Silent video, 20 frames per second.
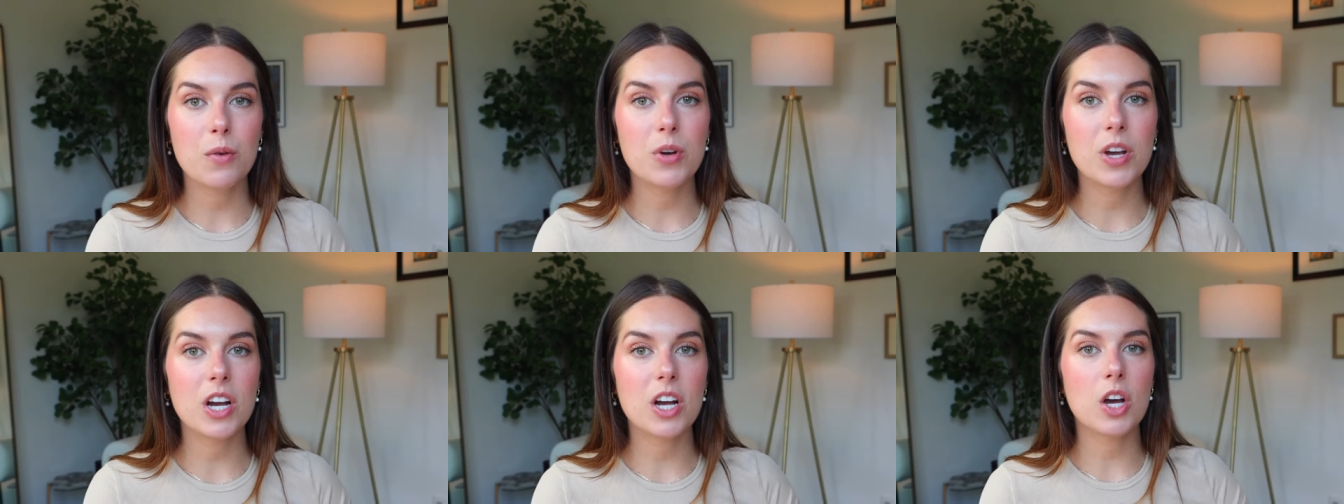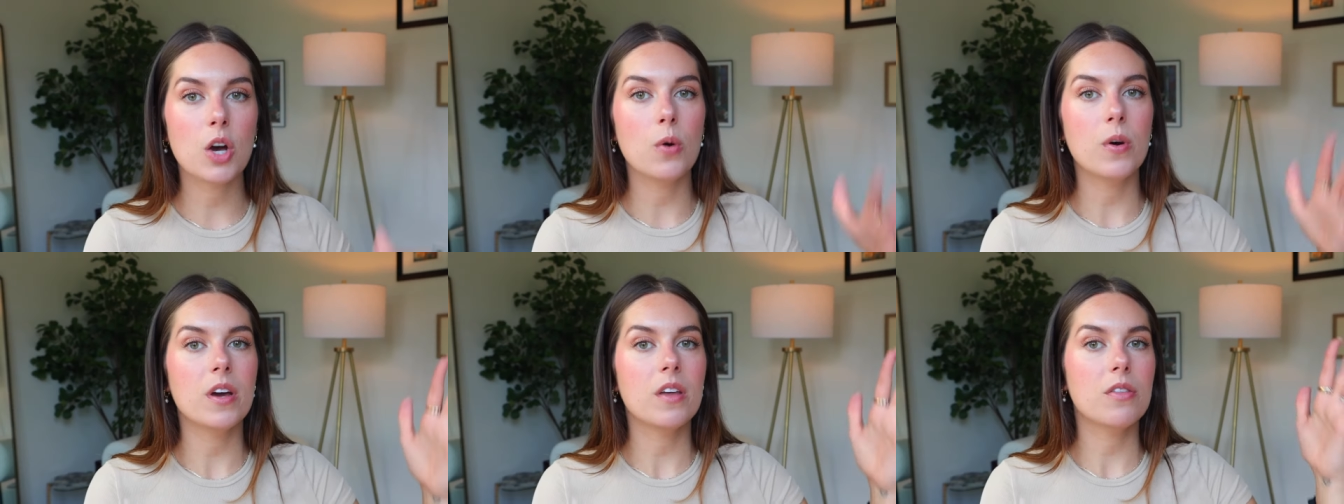we are
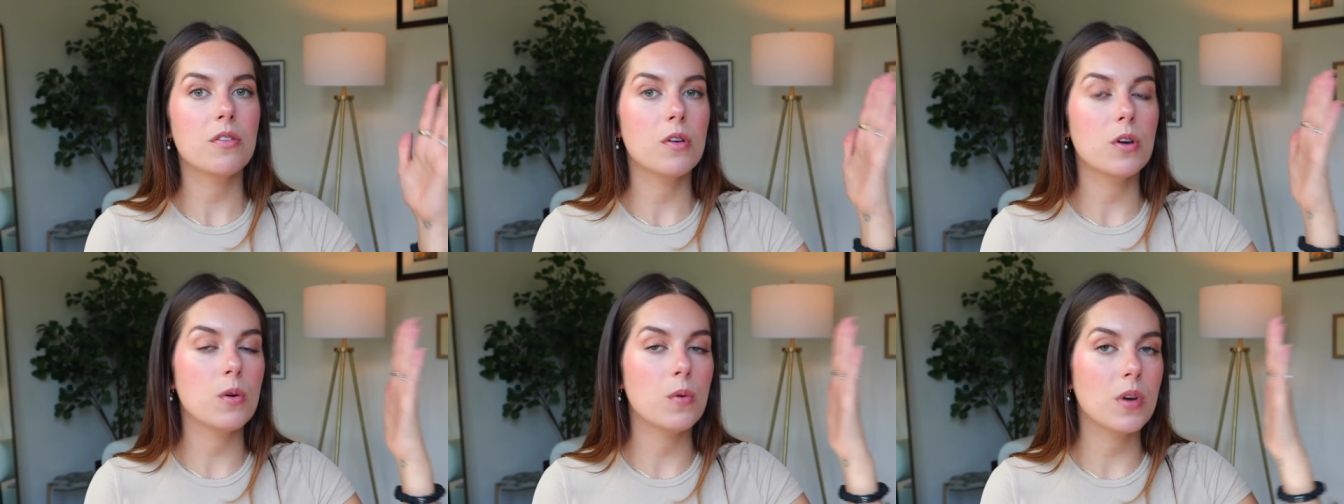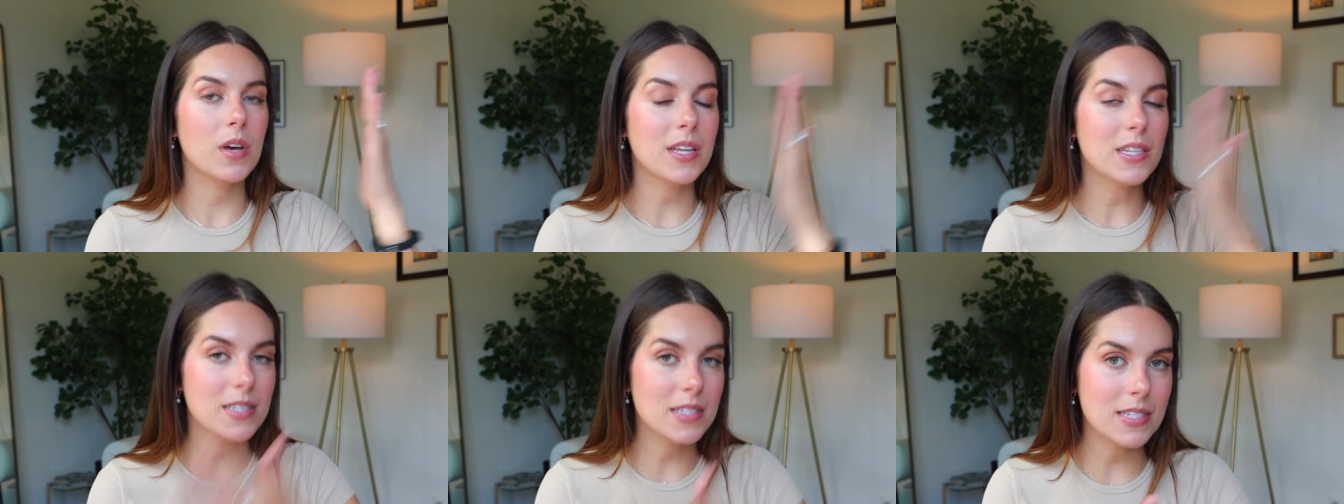going
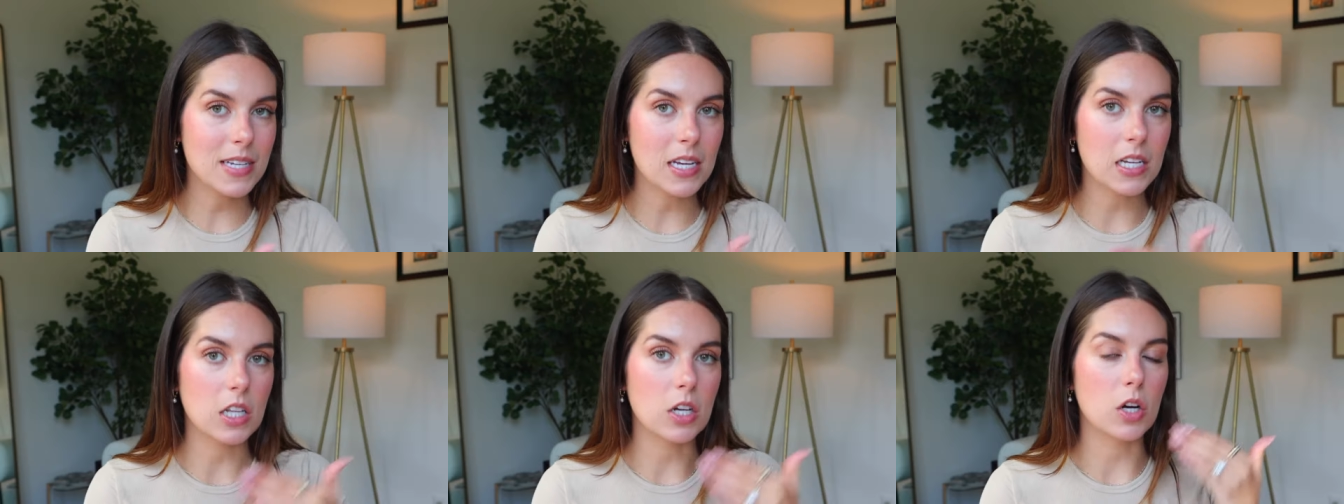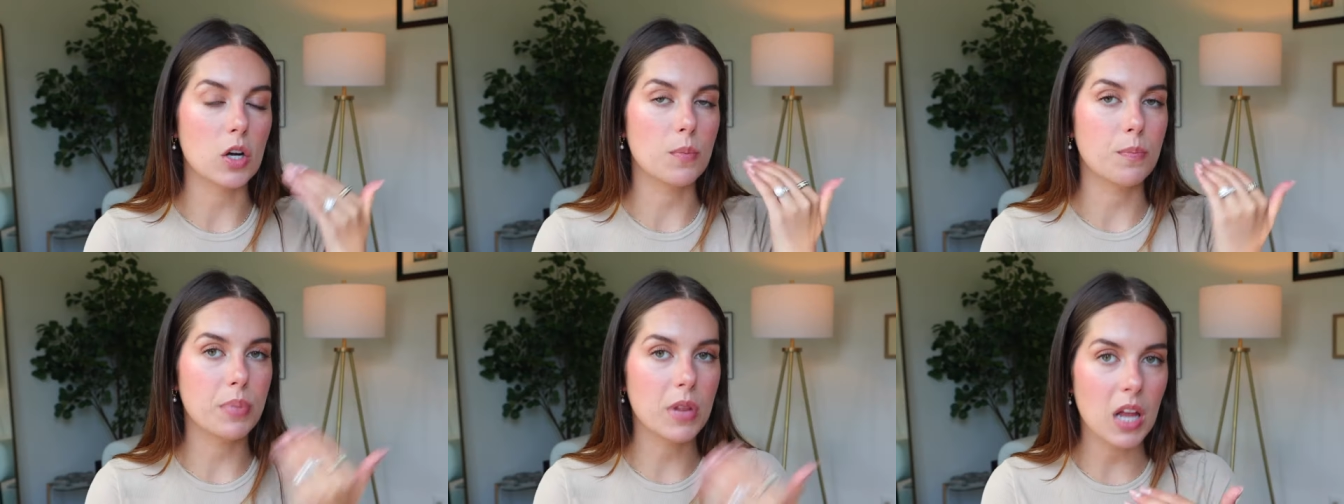through
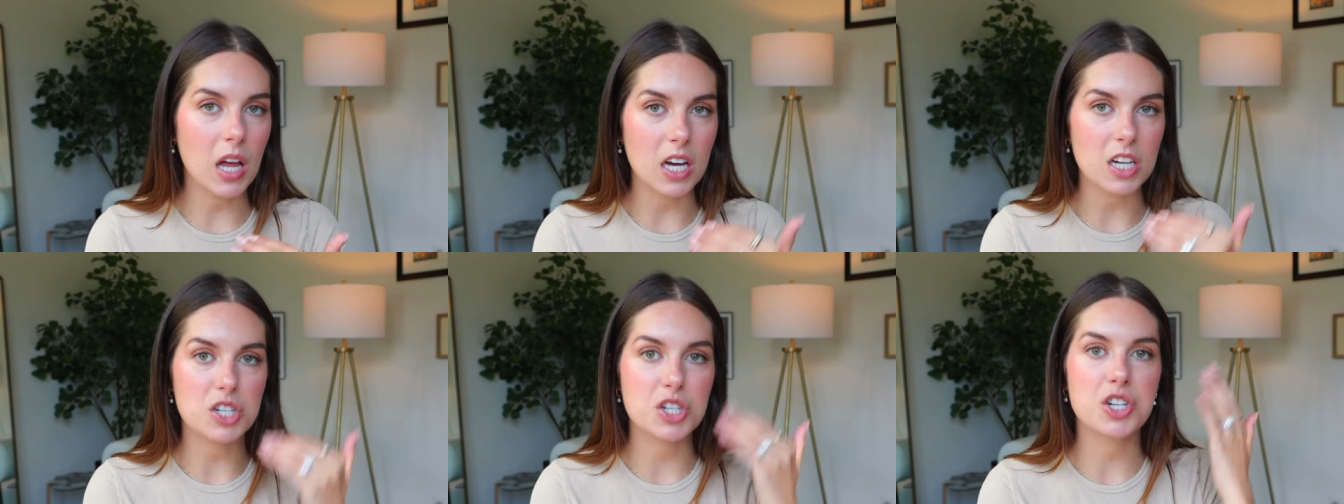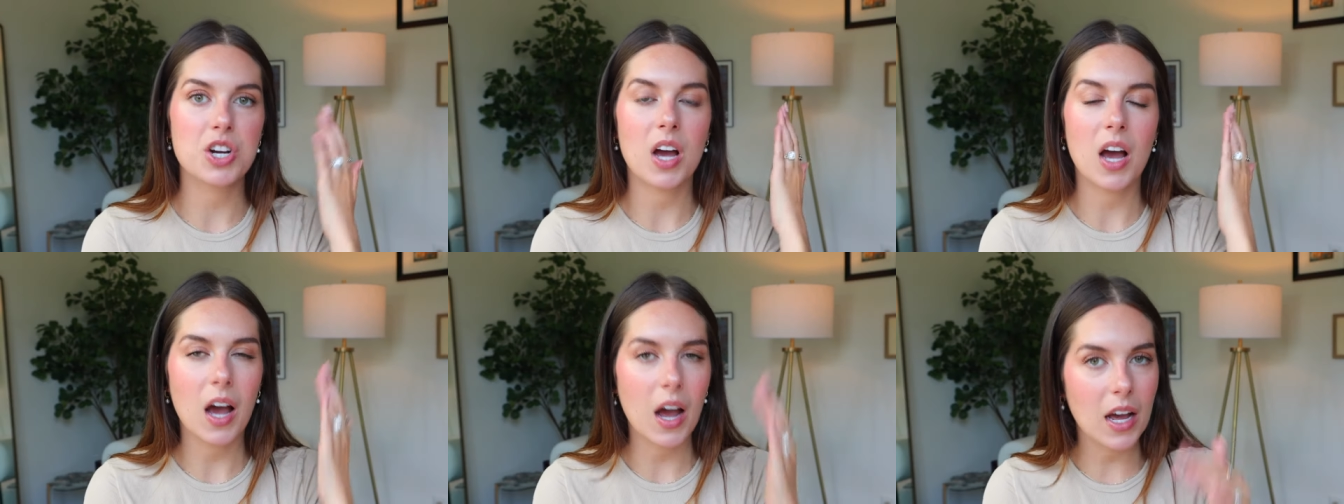concealer,
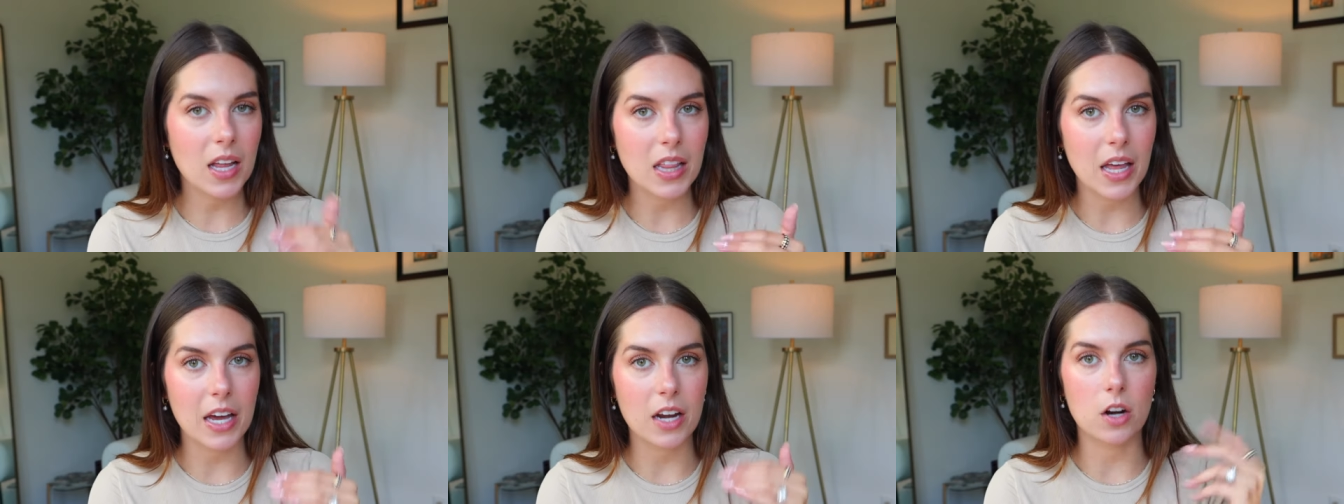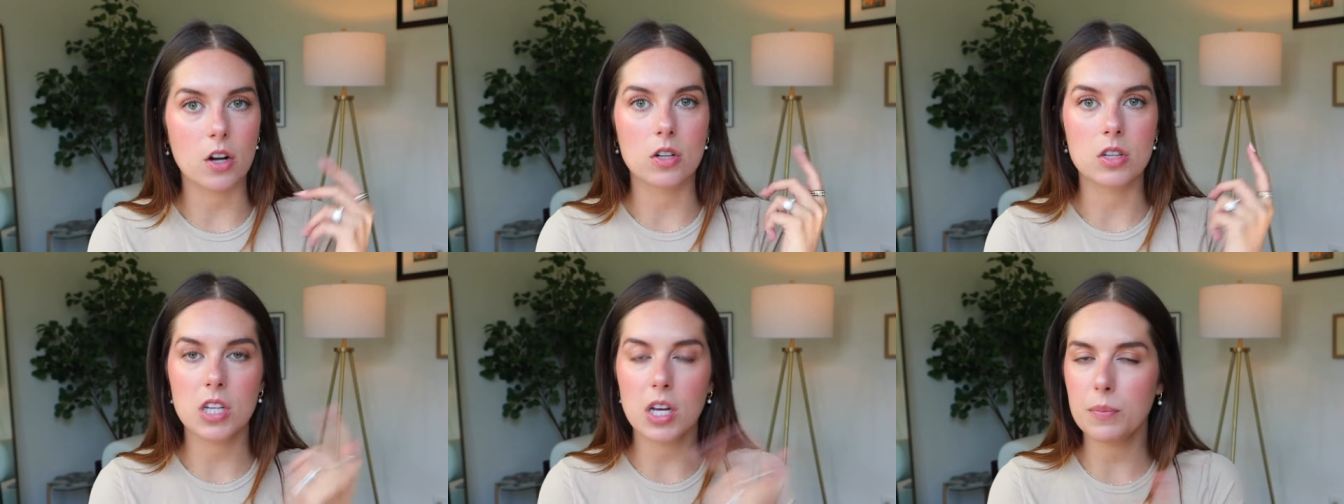blush,
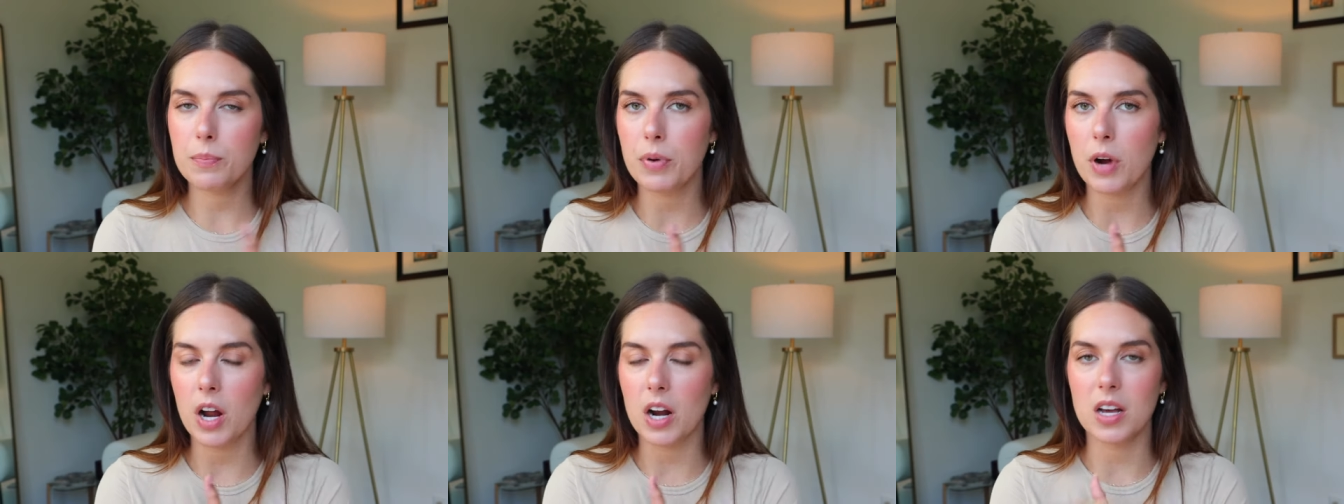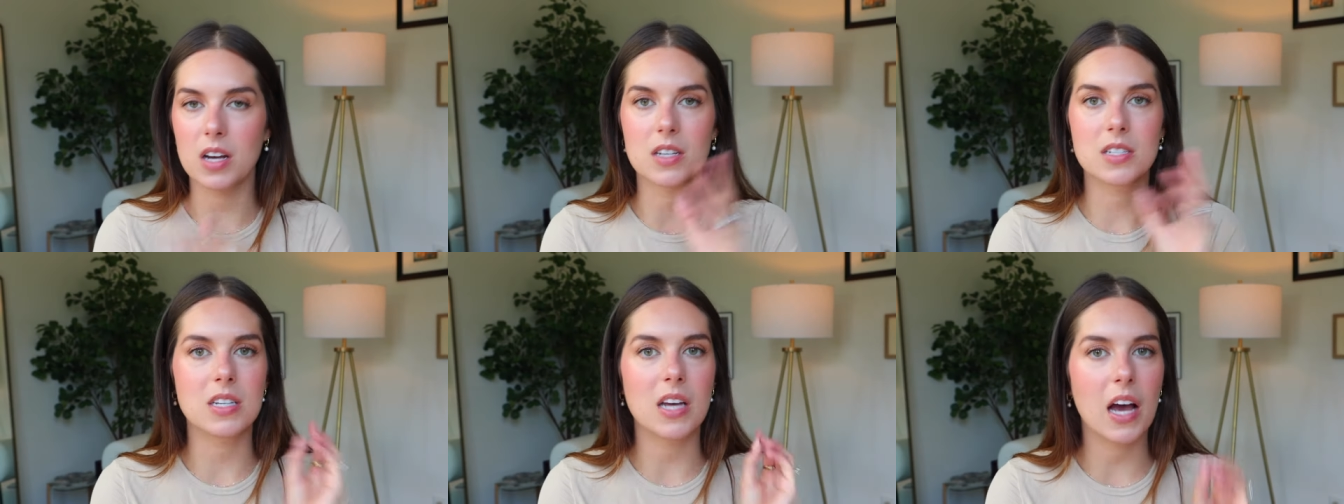highlighter, lip
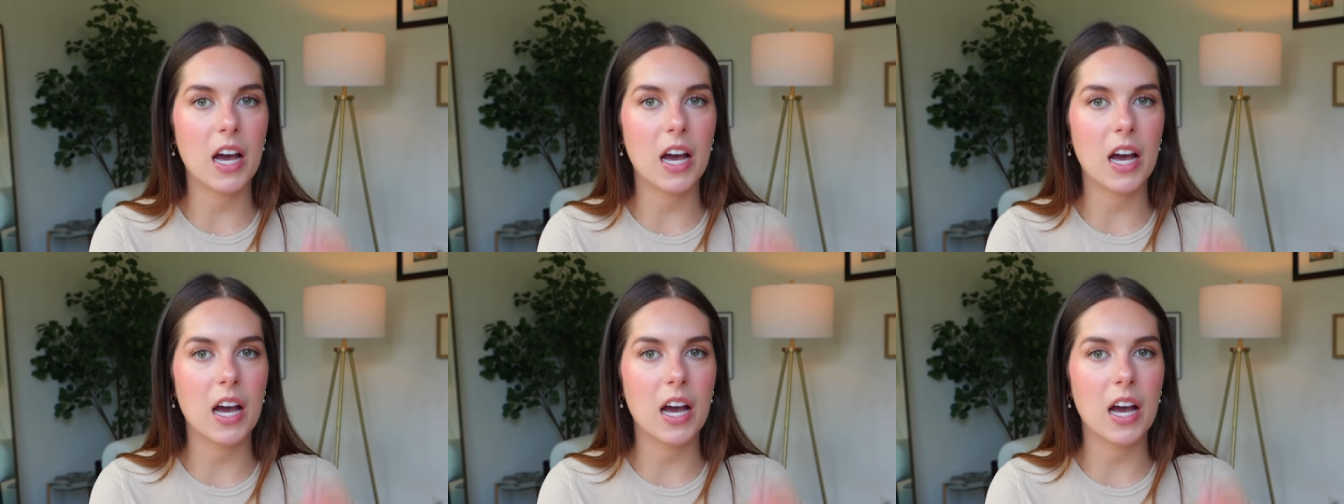products,